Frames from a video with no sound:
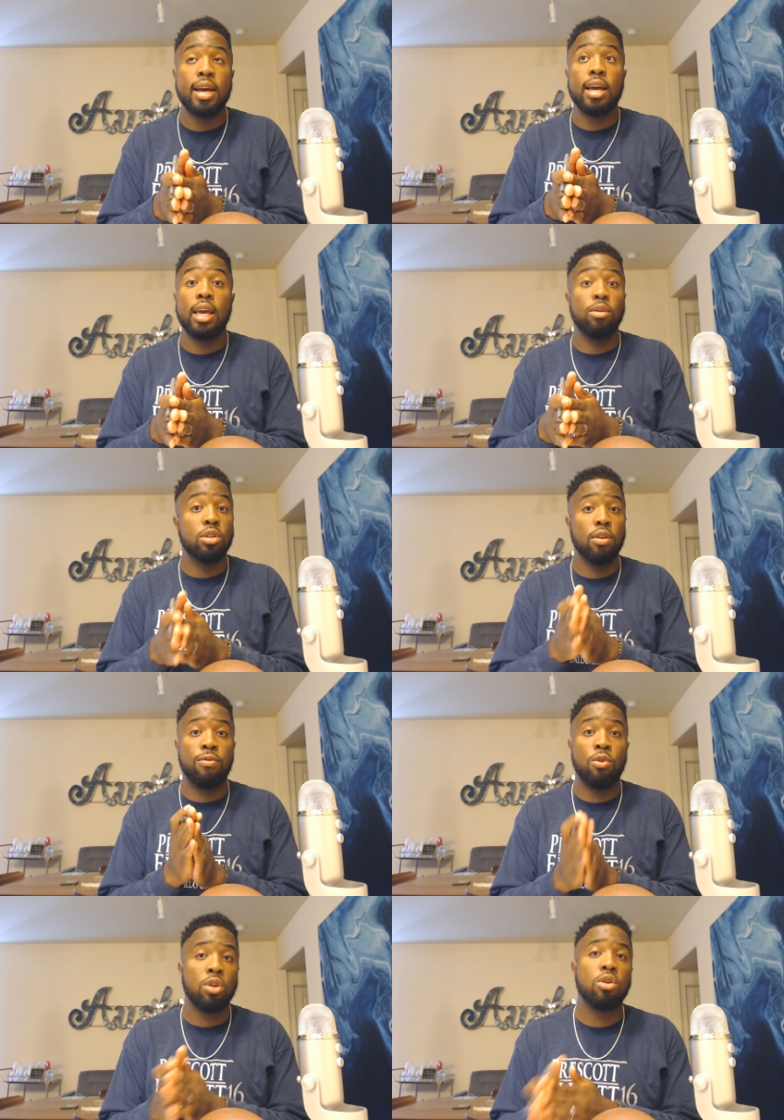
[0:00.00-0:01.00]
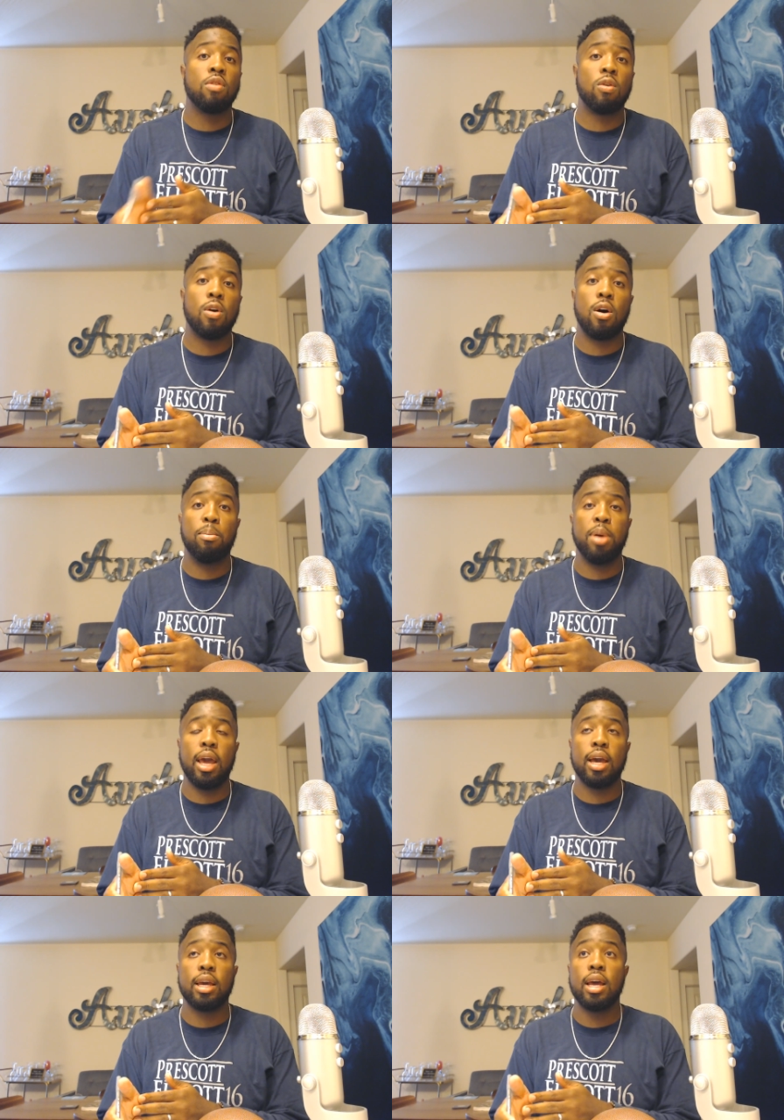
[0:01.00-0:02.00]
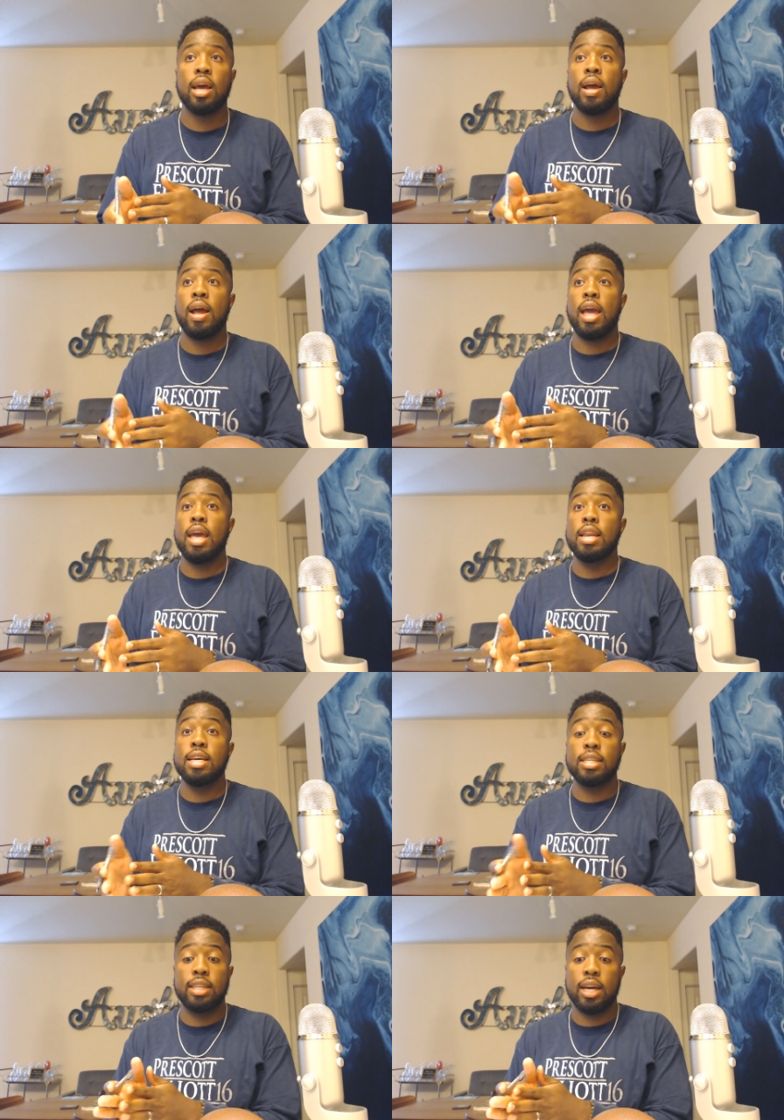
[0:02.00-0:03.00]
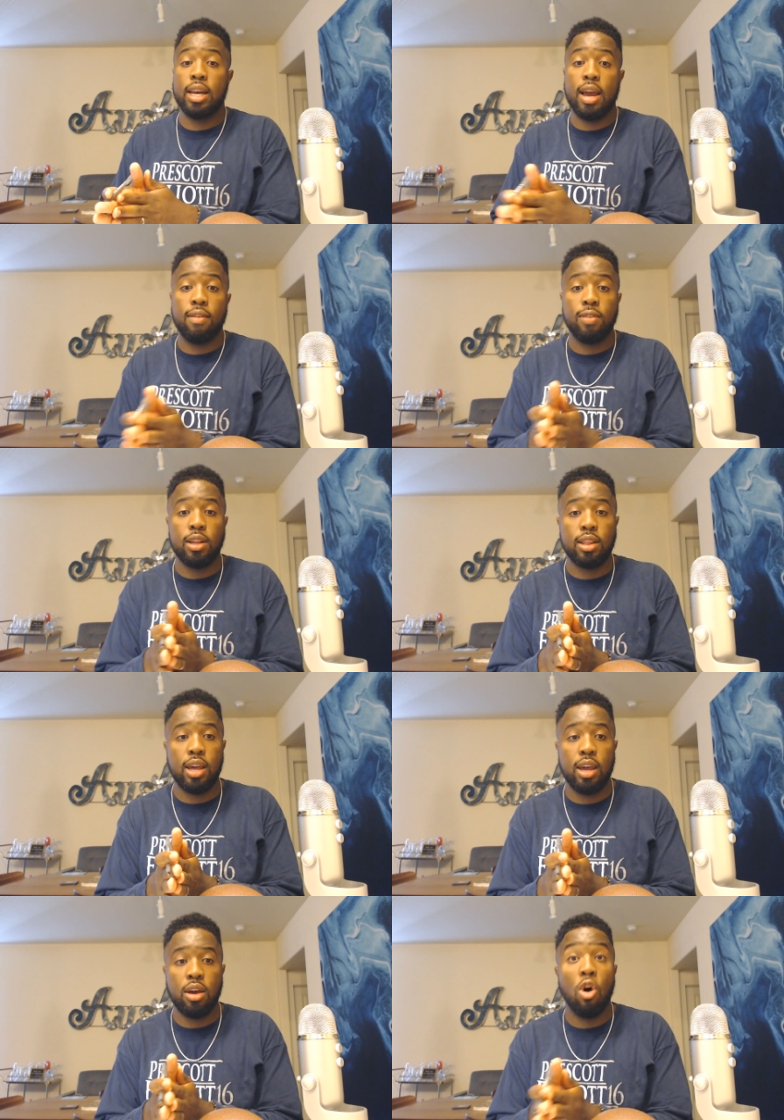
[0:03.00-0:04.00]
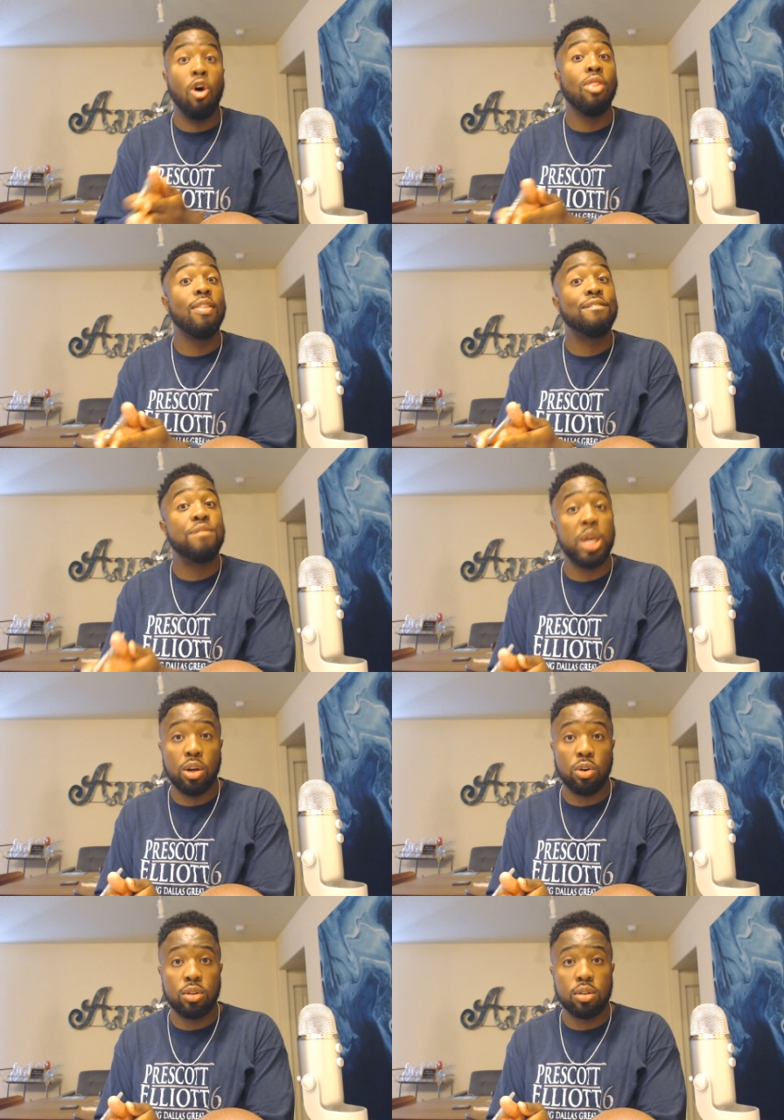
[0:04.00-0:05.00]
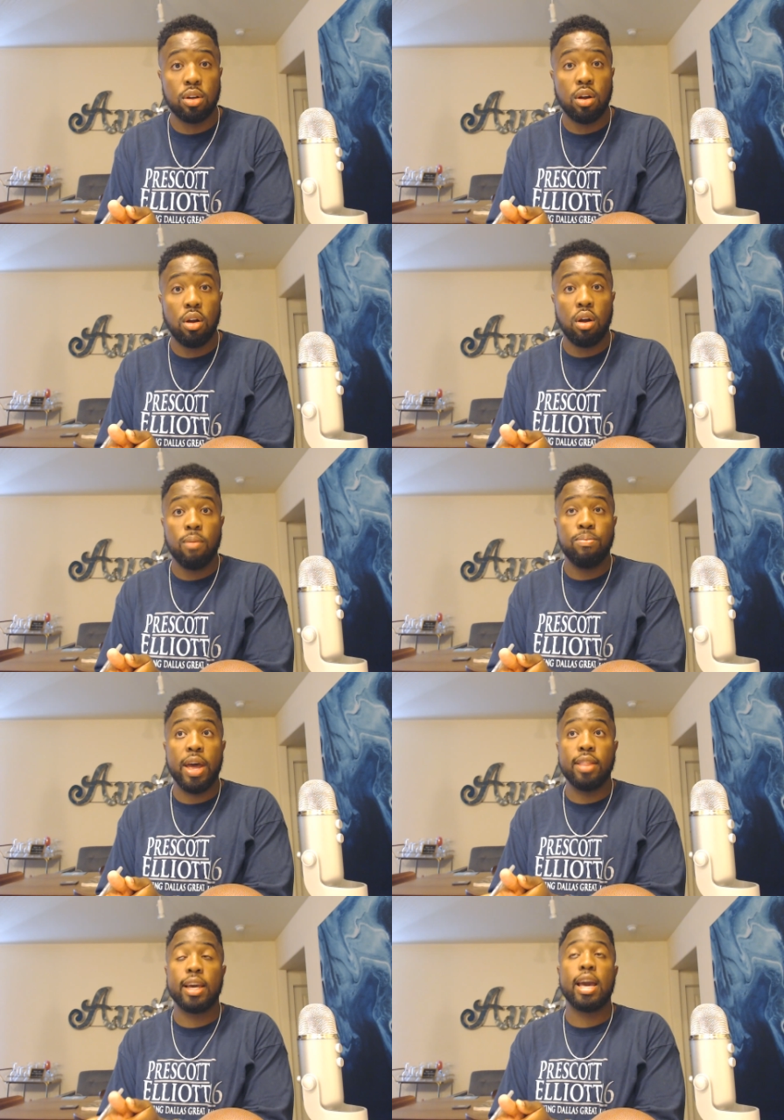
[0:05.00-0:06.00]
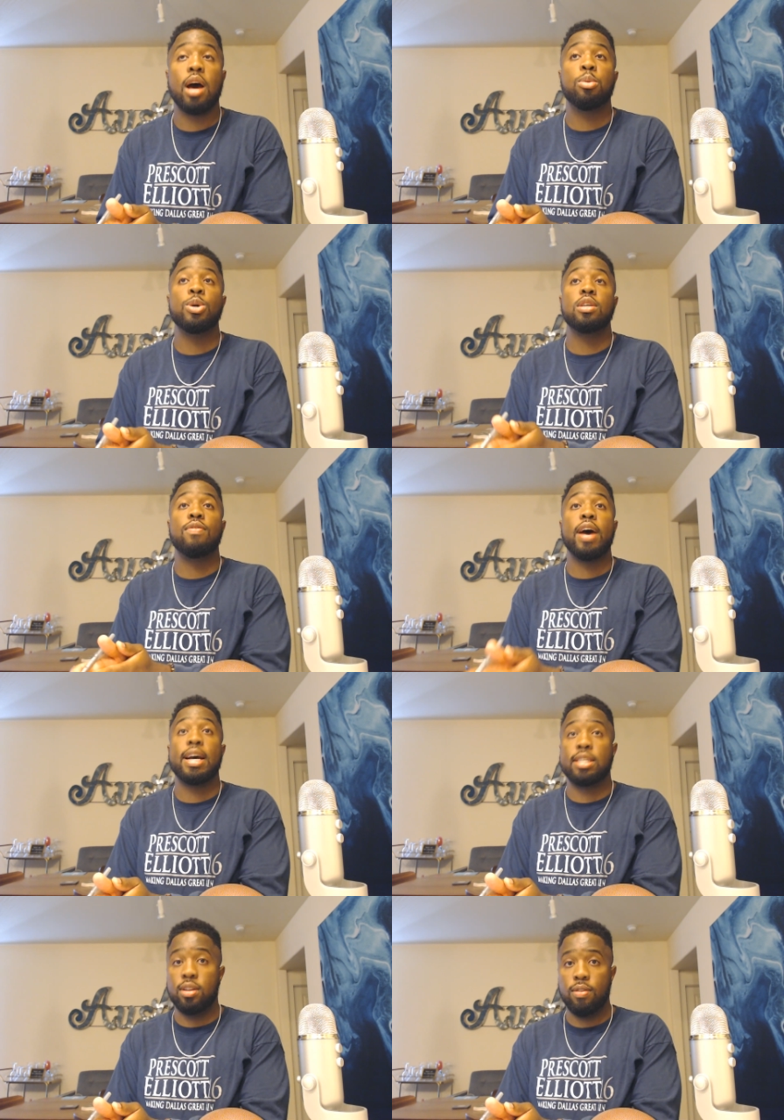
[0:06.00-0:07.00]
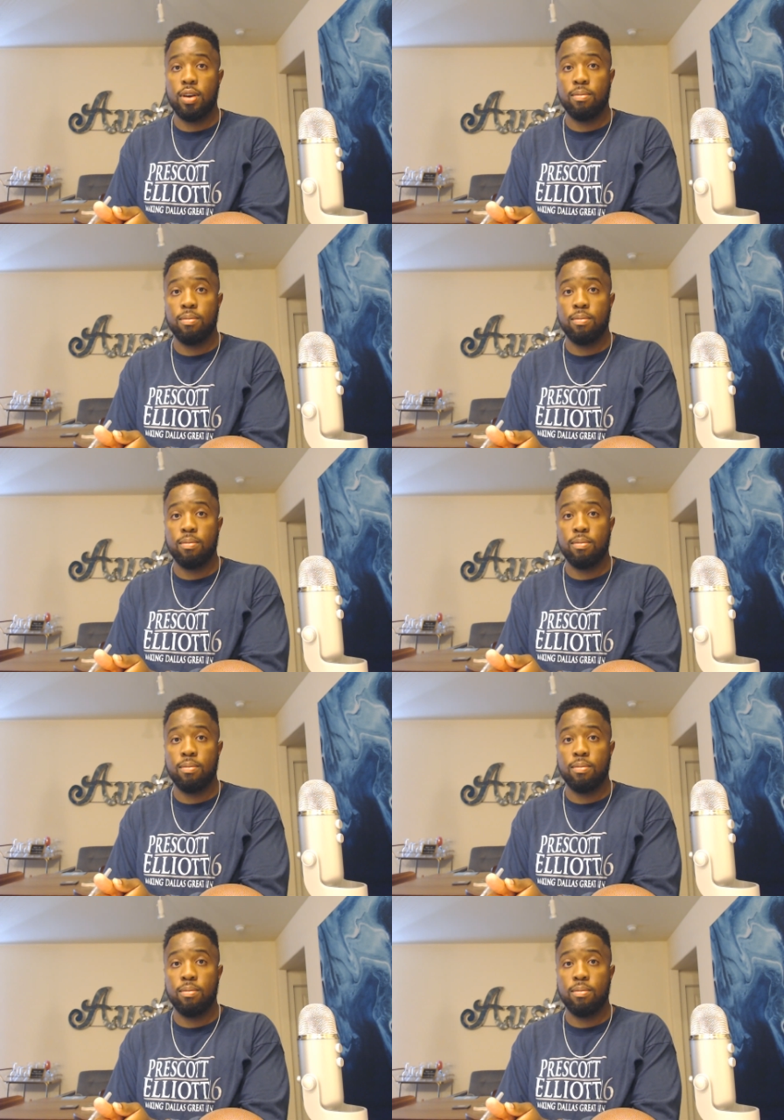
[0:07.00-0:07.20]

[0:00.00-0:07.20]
He was the fourth overall pick, and he's done everything on the field that the Cowboys have asked of him.